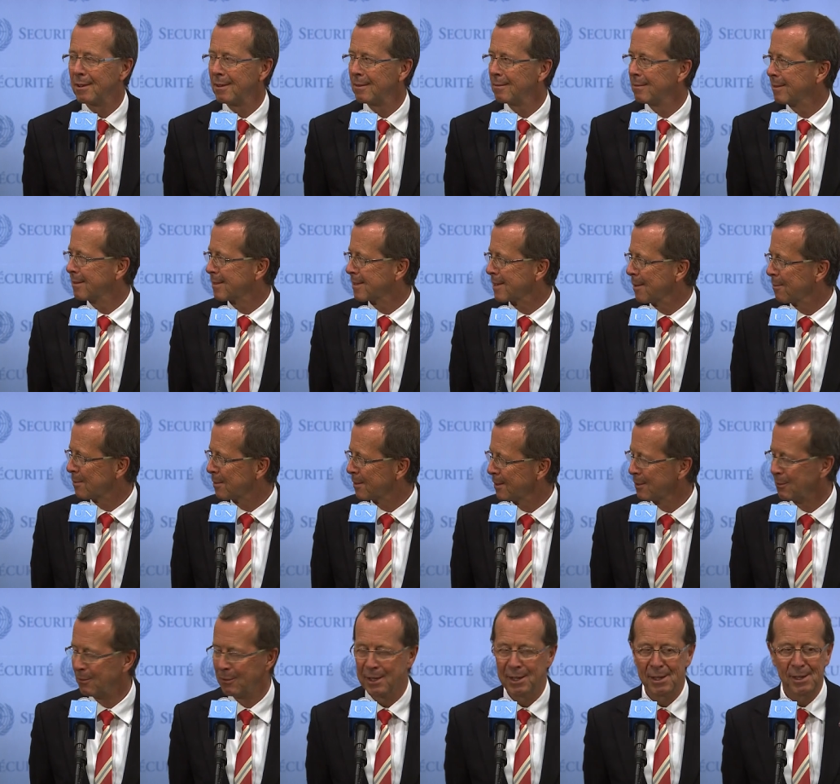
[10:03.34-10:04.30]
uh,
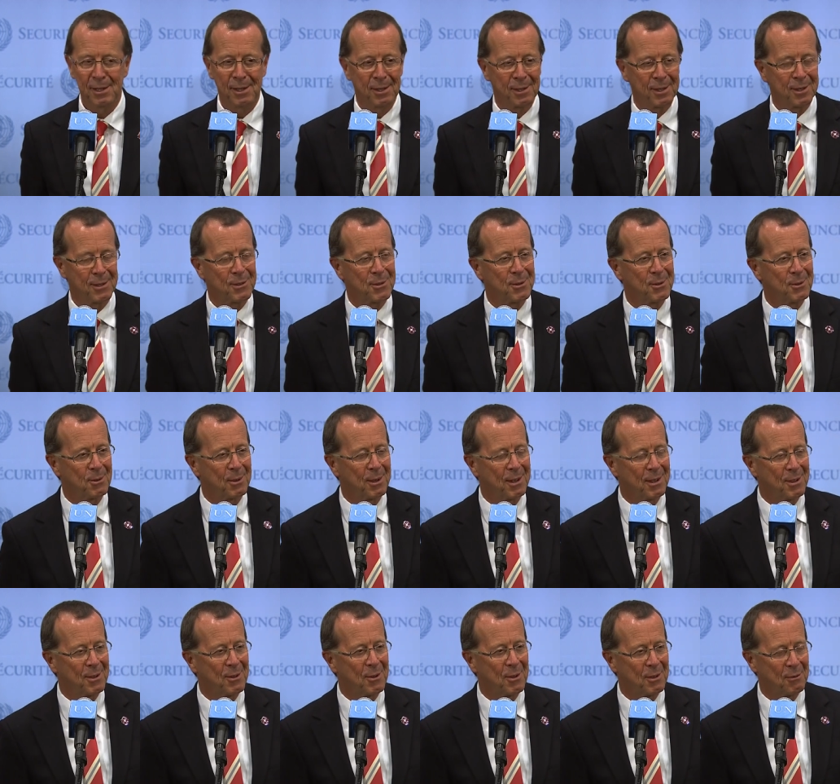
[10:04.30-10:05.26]
something vehicles
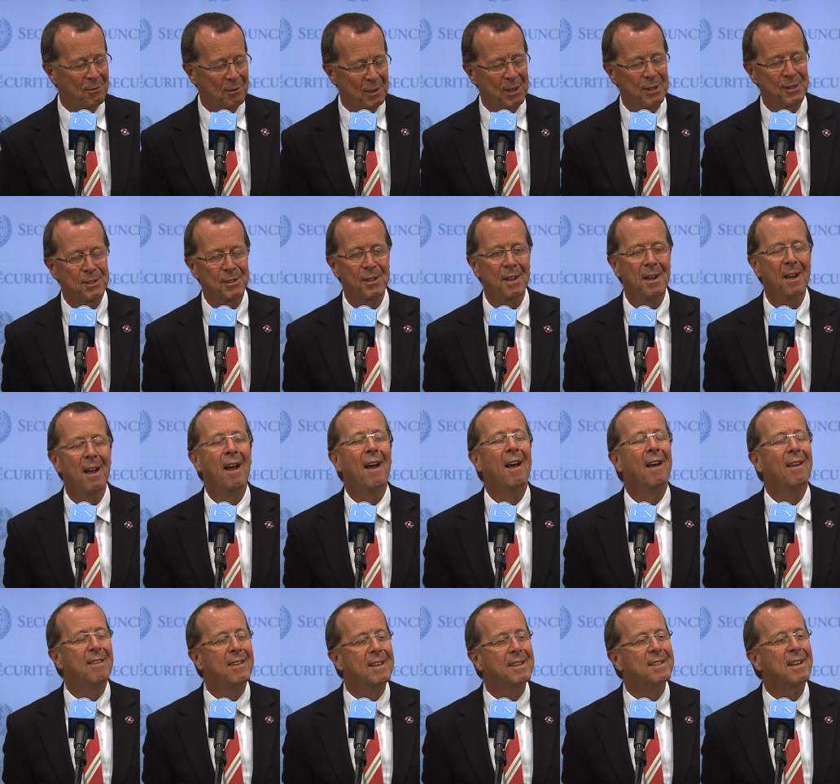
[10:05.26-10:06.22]
UAVs.
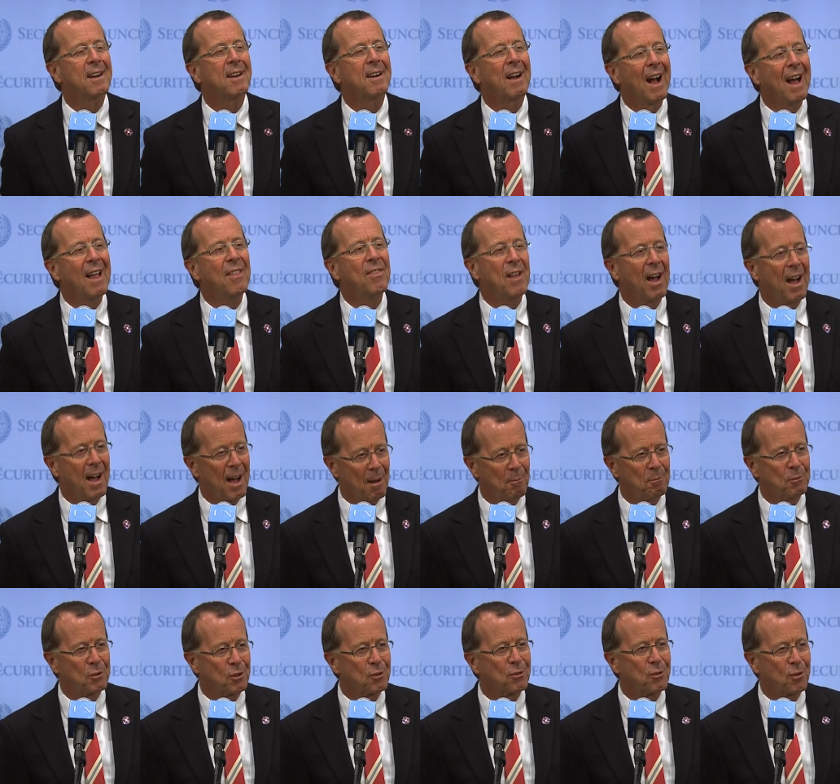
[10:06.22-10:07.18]
These are
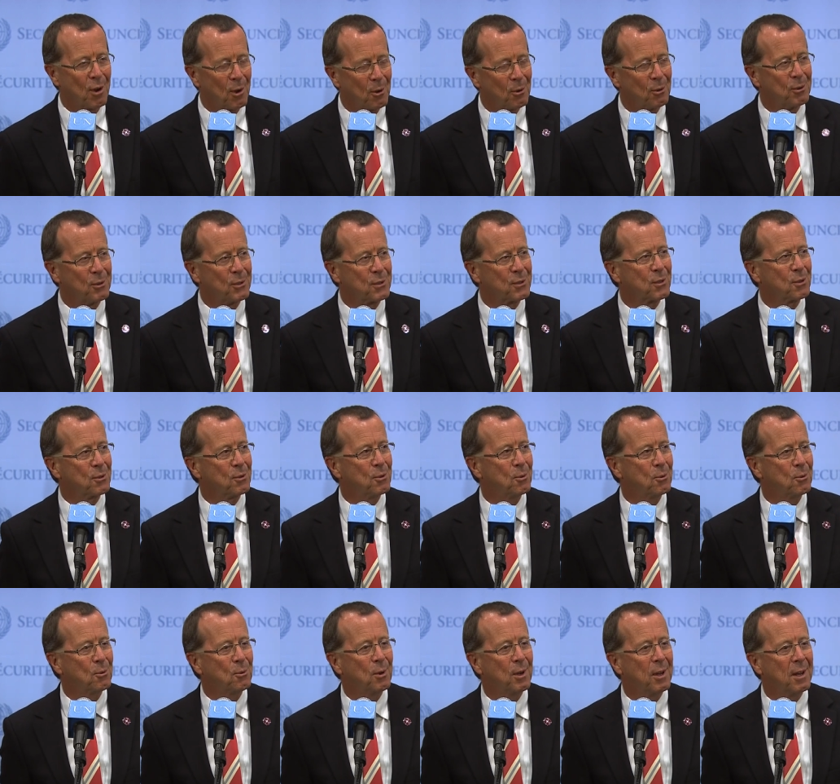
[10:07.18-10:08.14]
unarmed drones
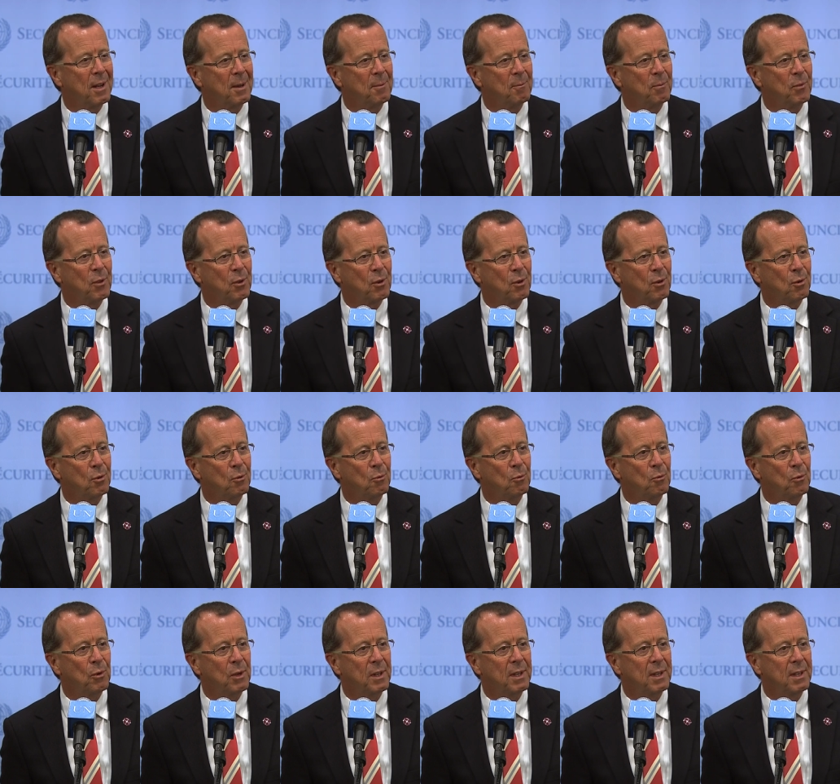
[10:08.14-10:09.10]
who um, whom
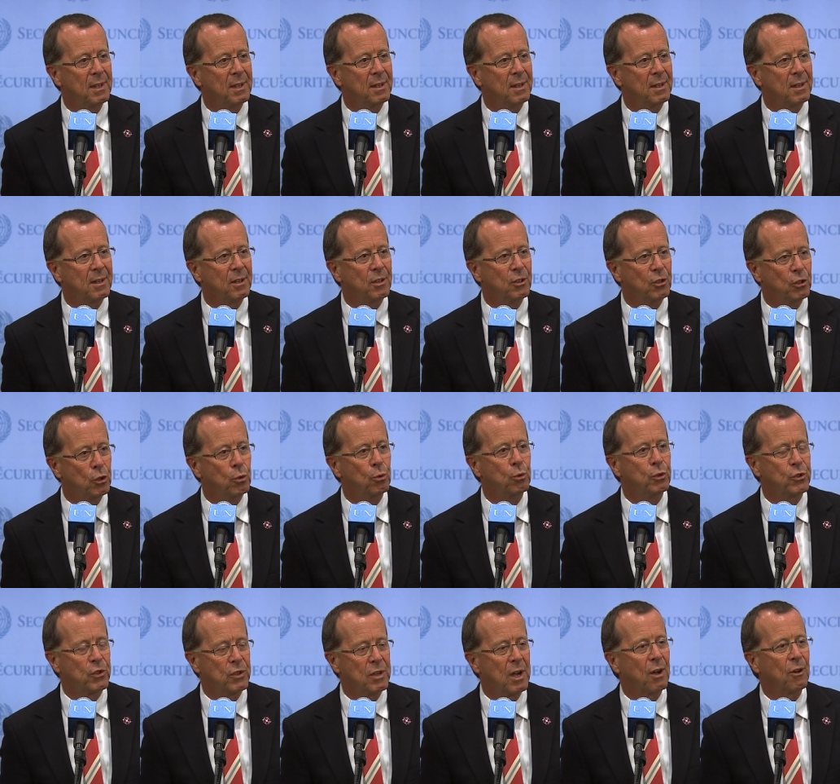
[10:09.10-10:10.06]
we uh,
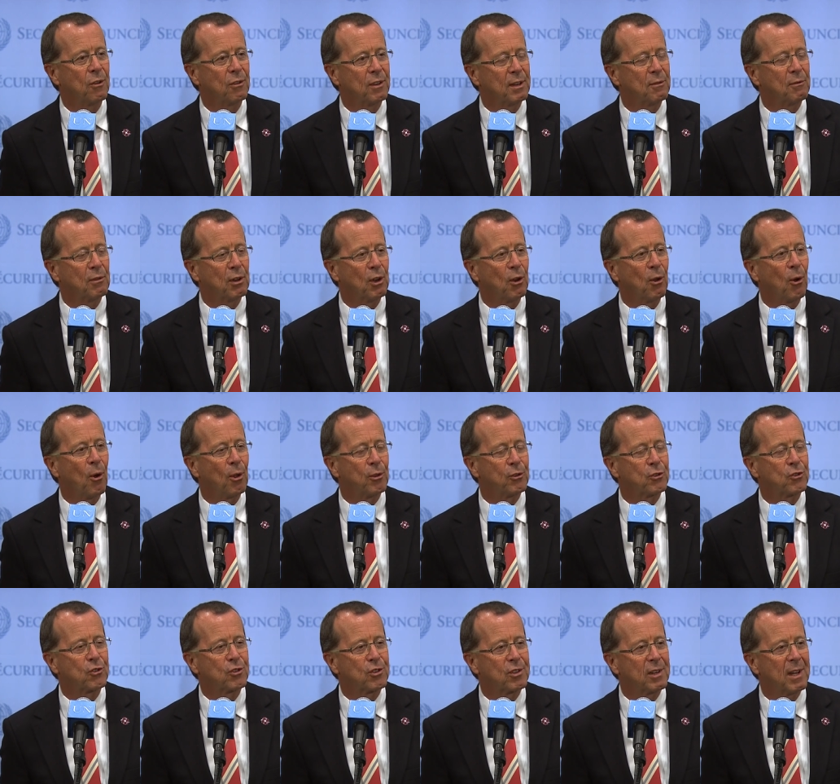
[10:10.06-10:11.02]
use now. They were
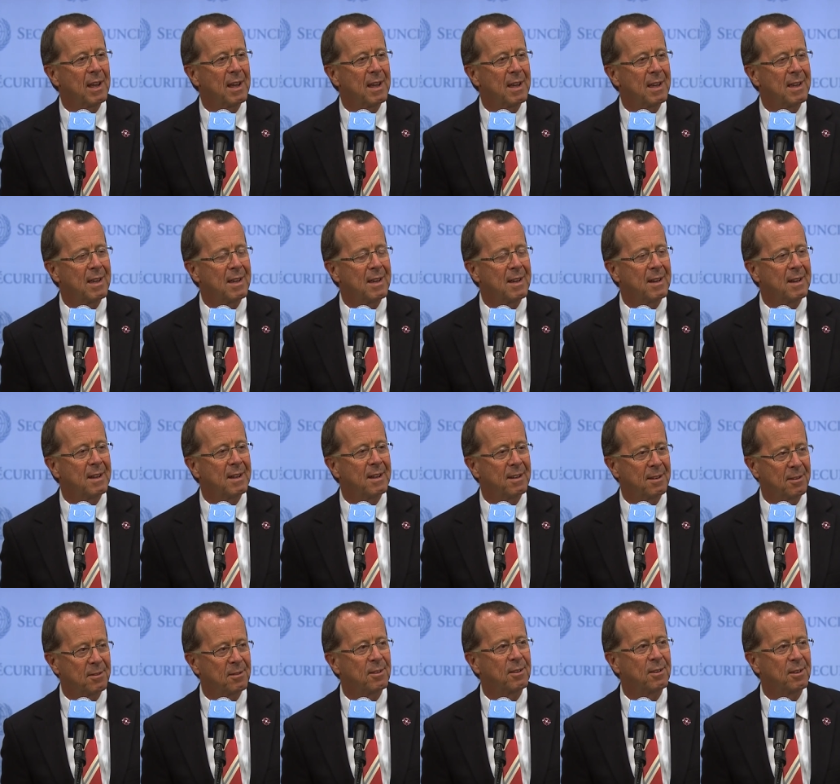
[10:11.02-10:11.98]
launched a,
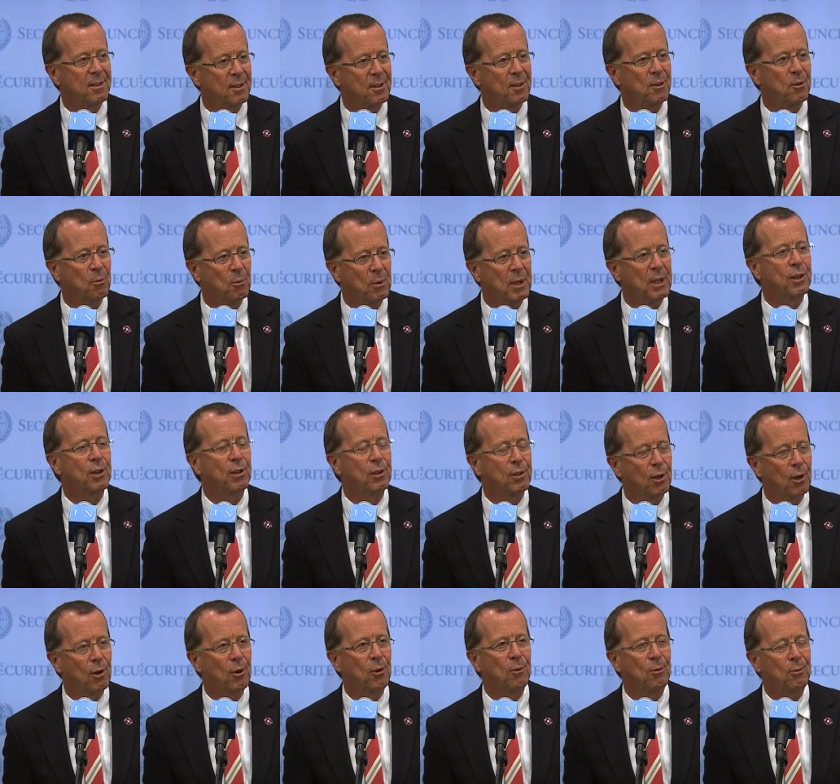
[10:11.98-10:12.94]
uh, a week
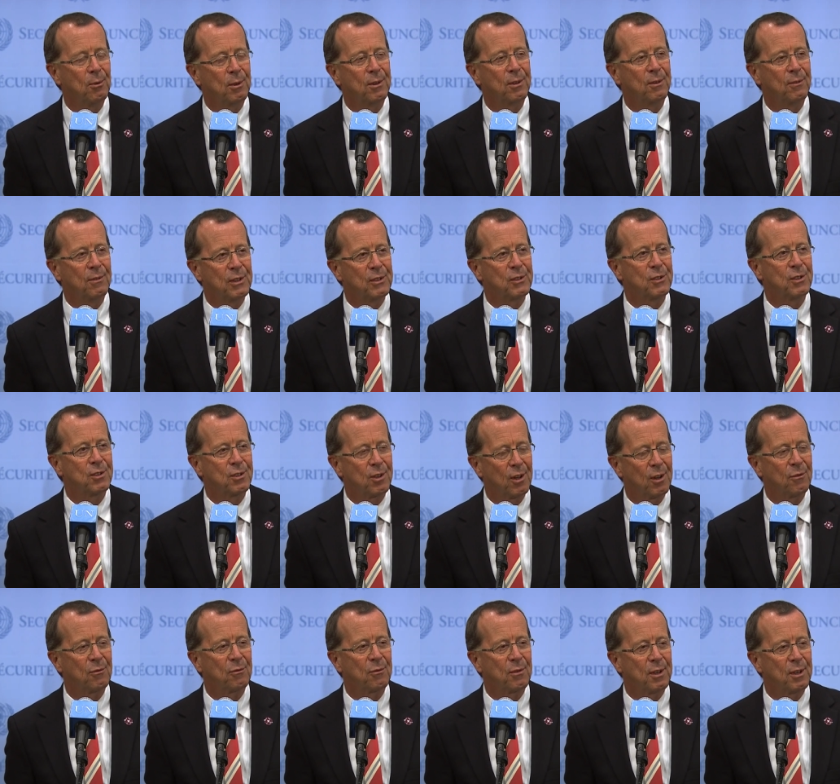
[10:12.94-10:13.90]
ago with a visit
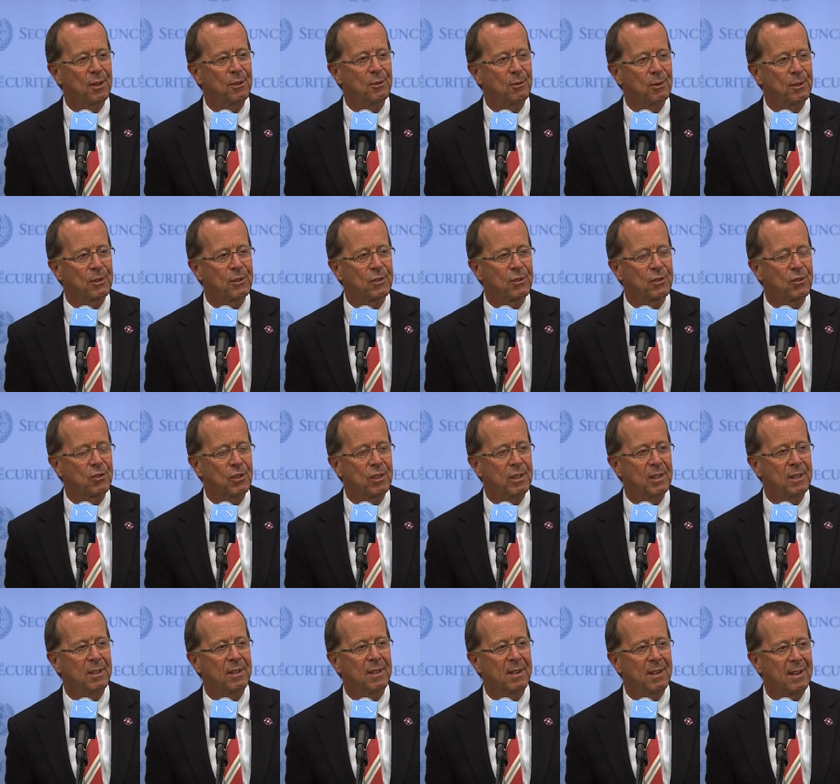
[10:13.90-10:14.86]
of USG
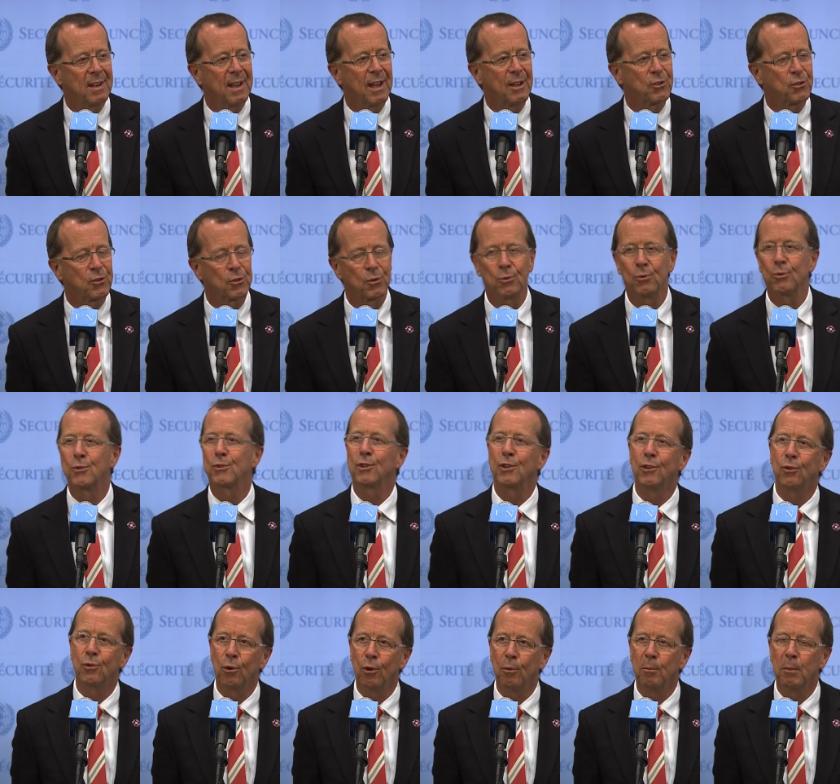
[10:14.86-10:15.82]
uh, uh, Ladsous
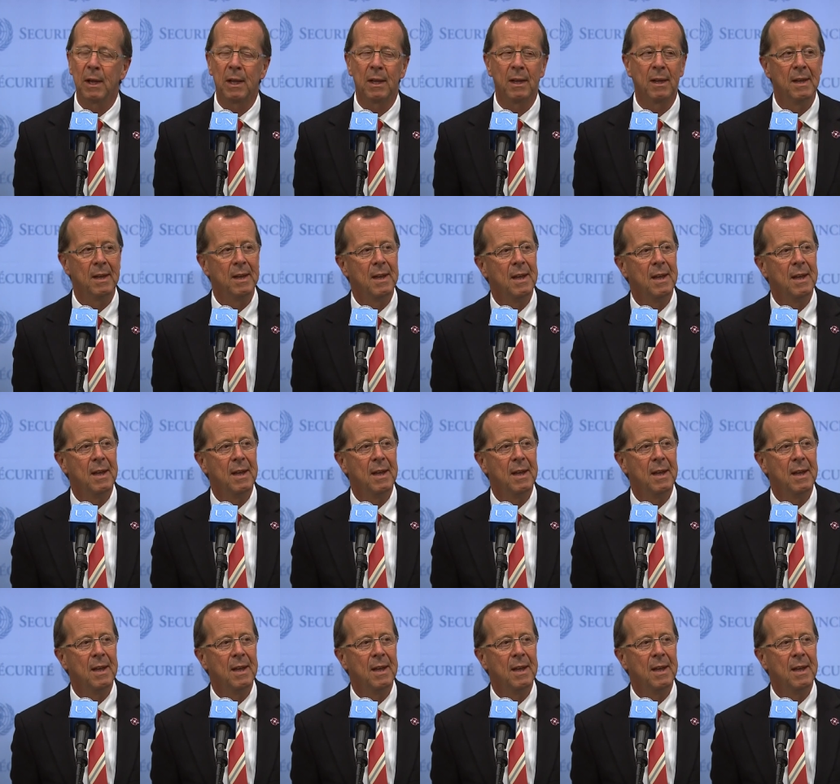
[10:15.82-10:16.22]
in Goma.